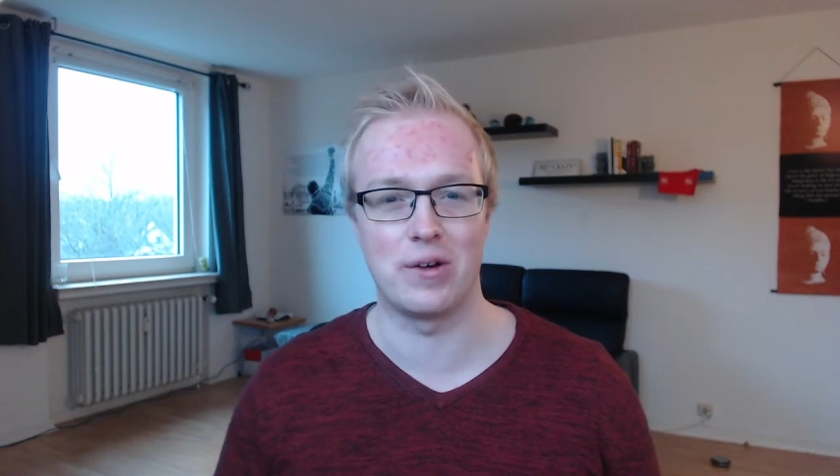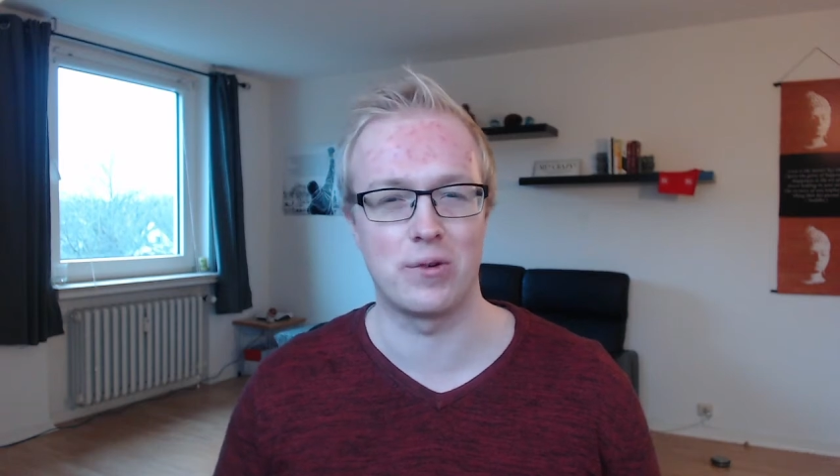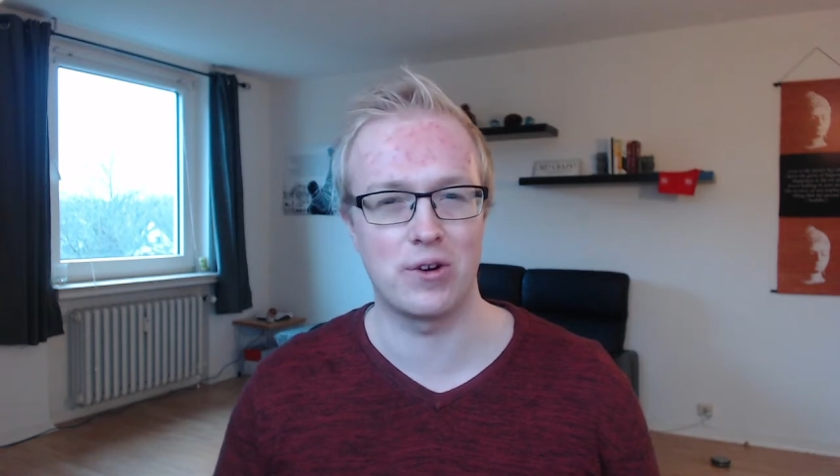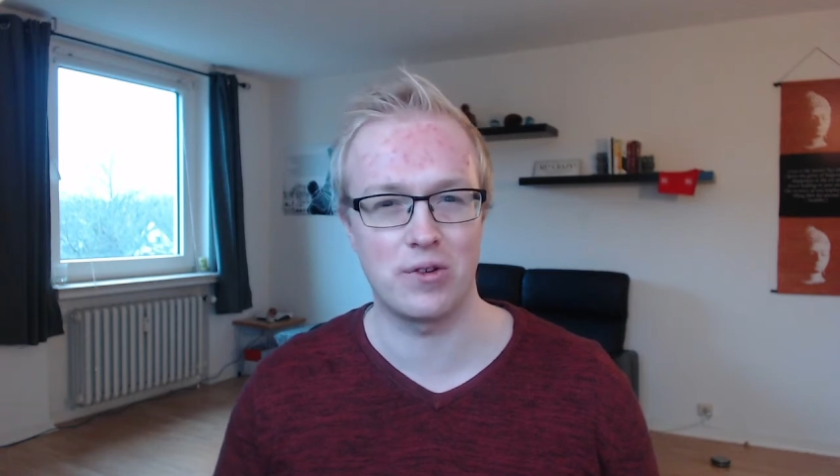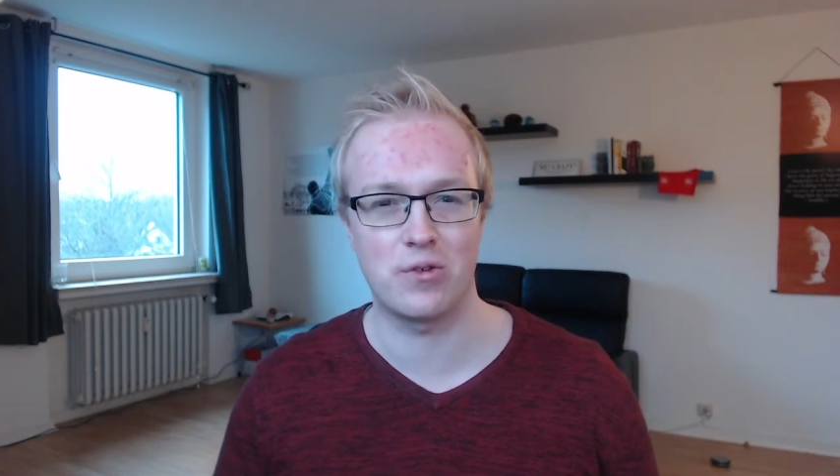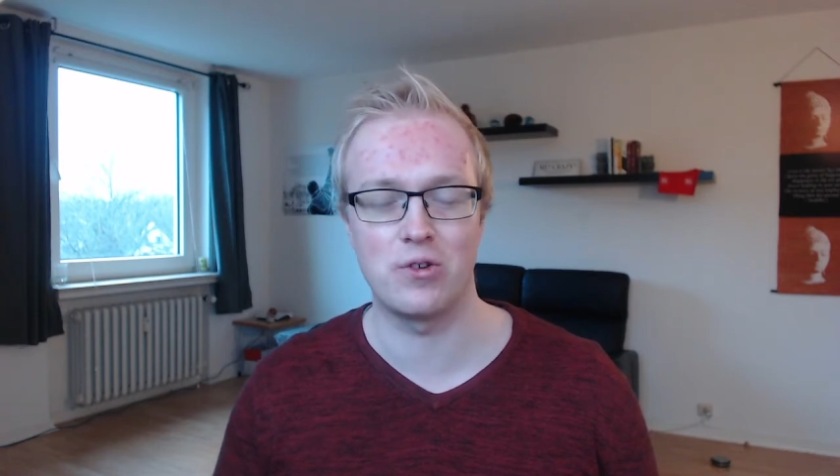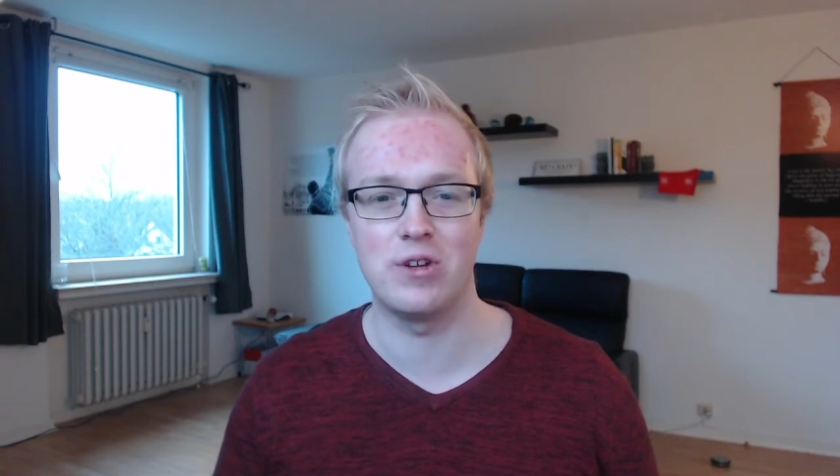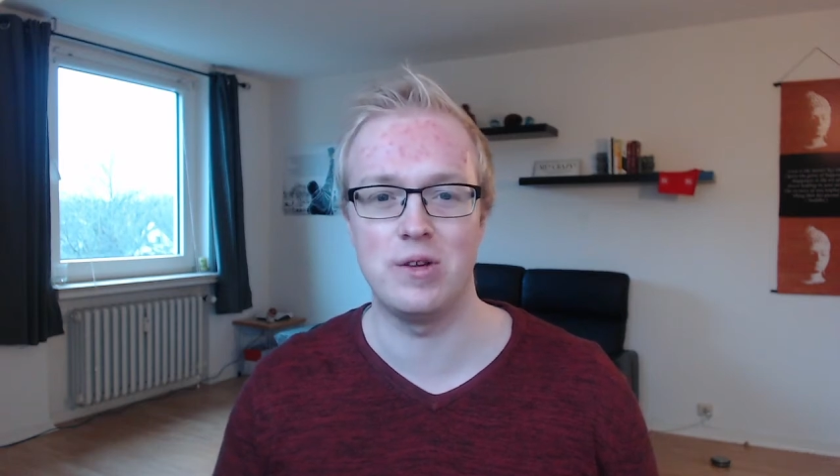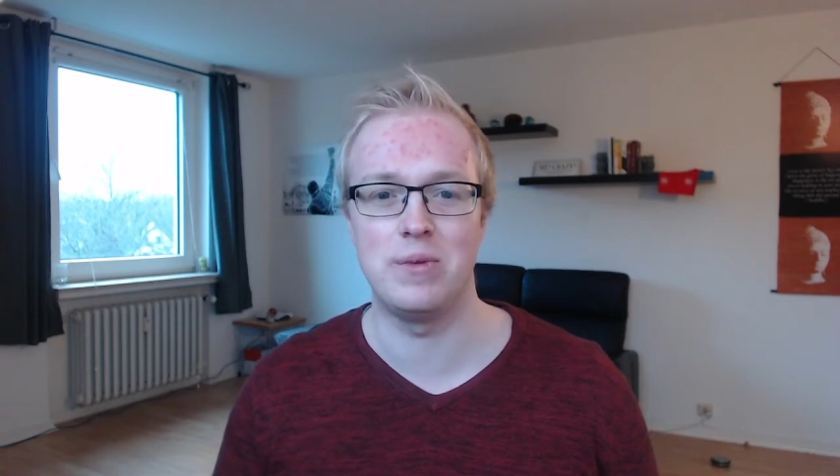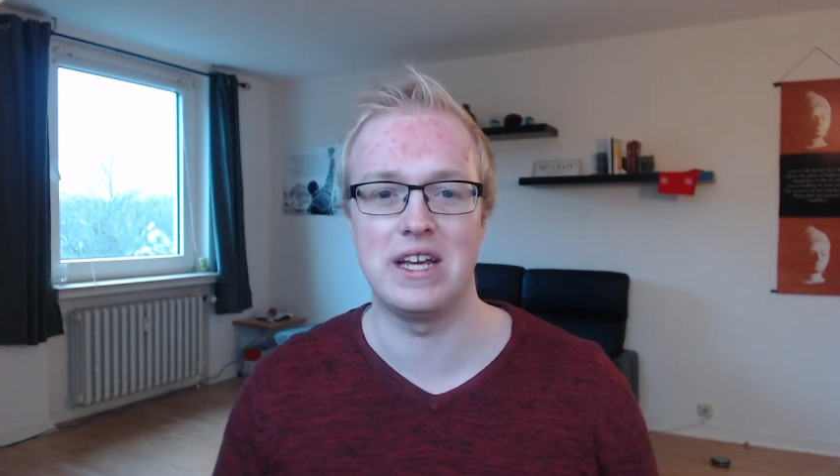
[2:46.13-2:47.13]
We're going for
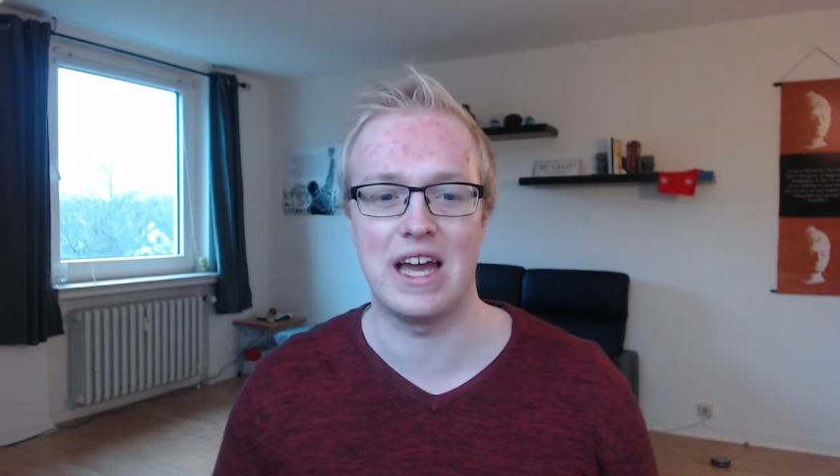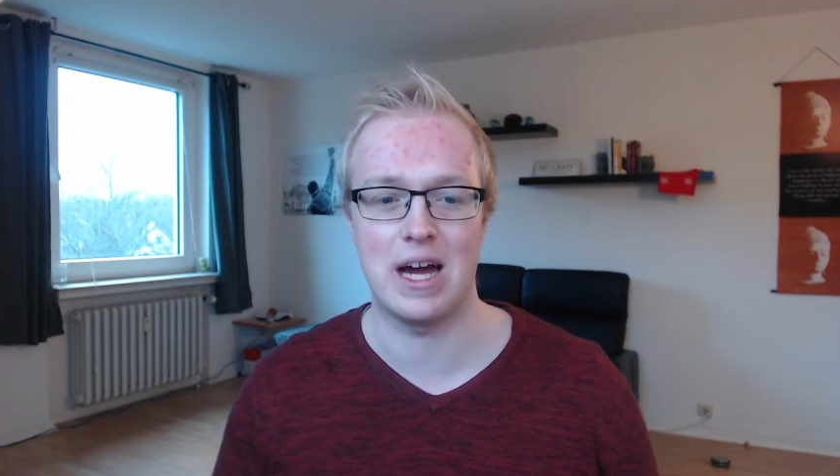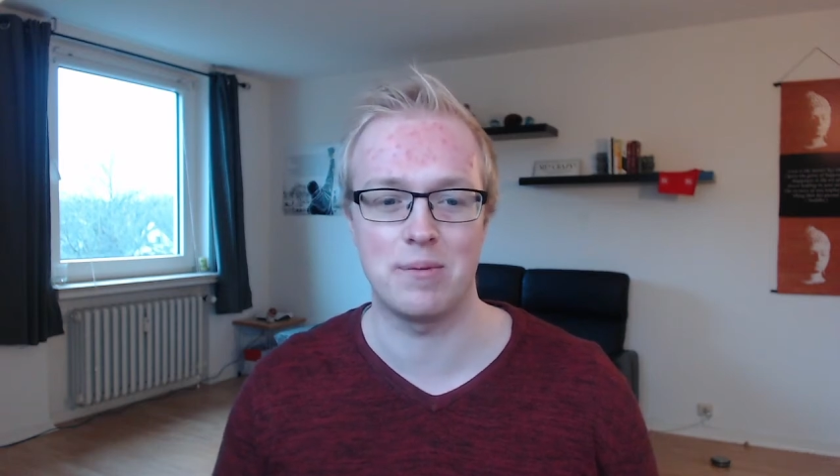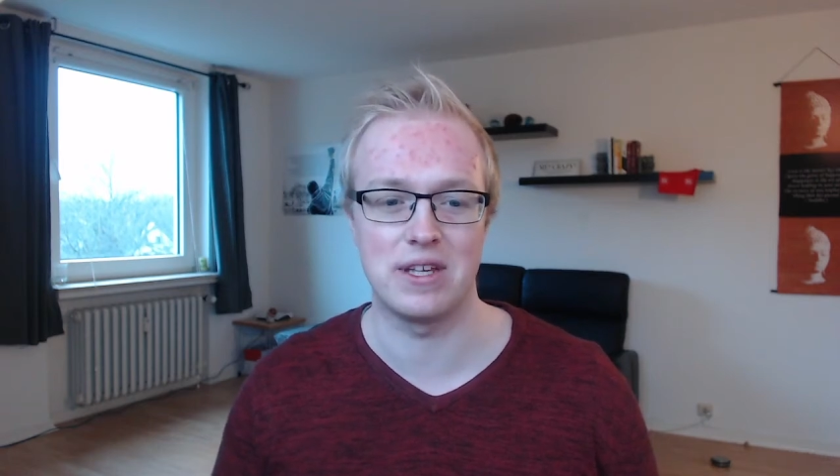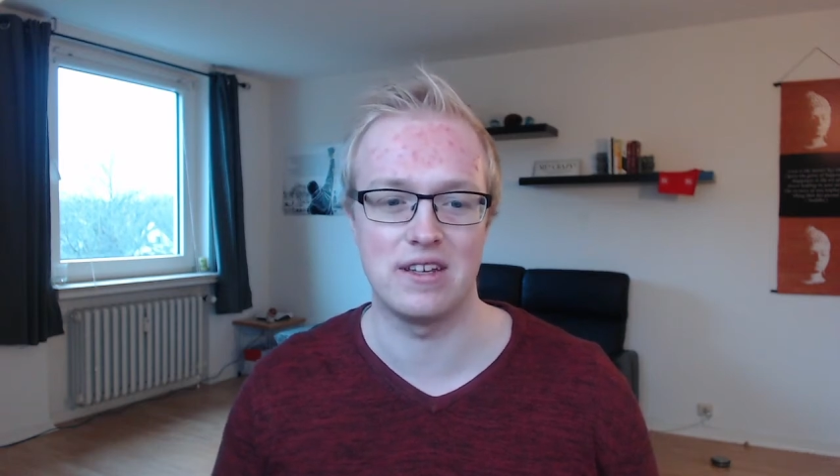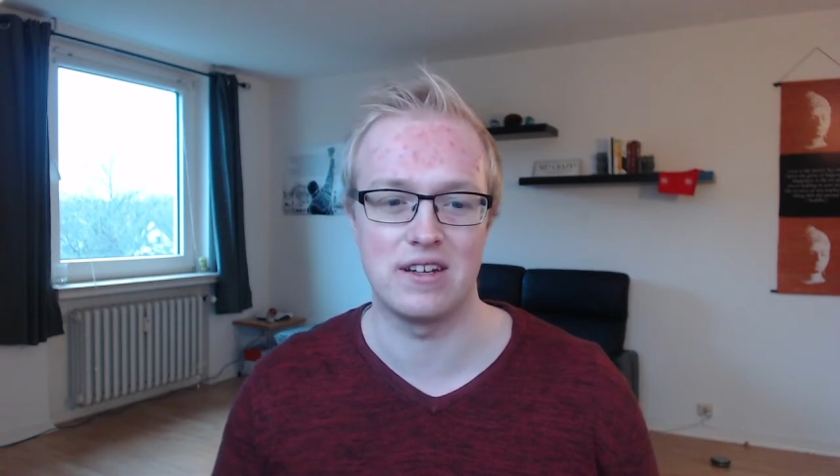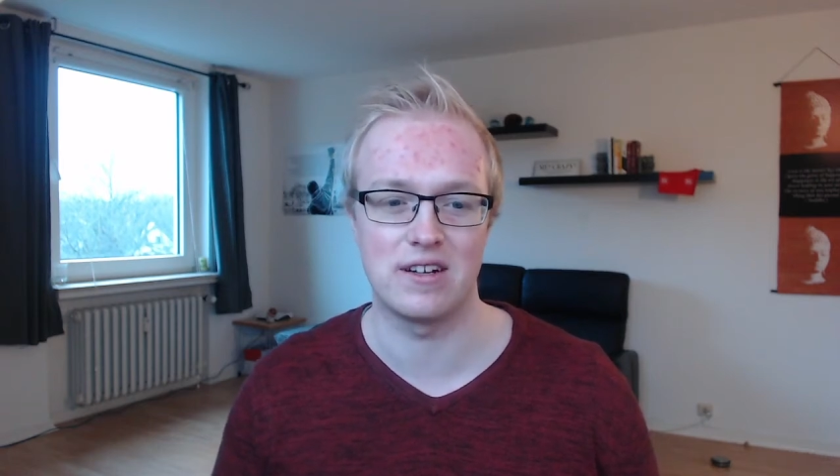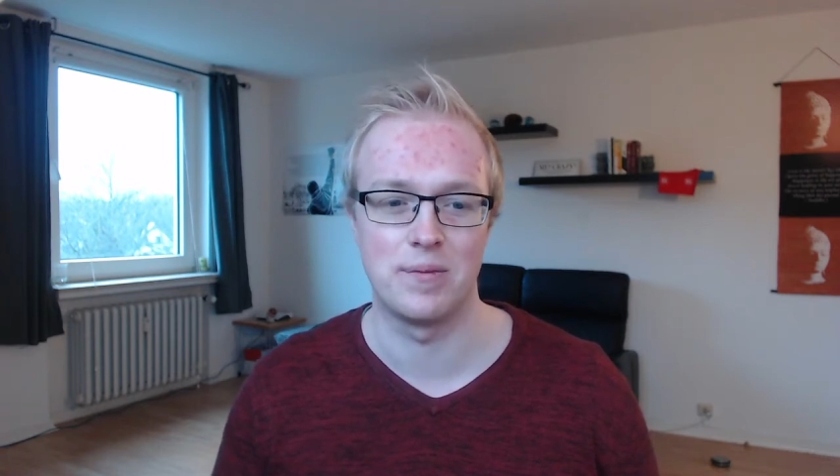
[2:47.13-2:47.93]
really being happy here.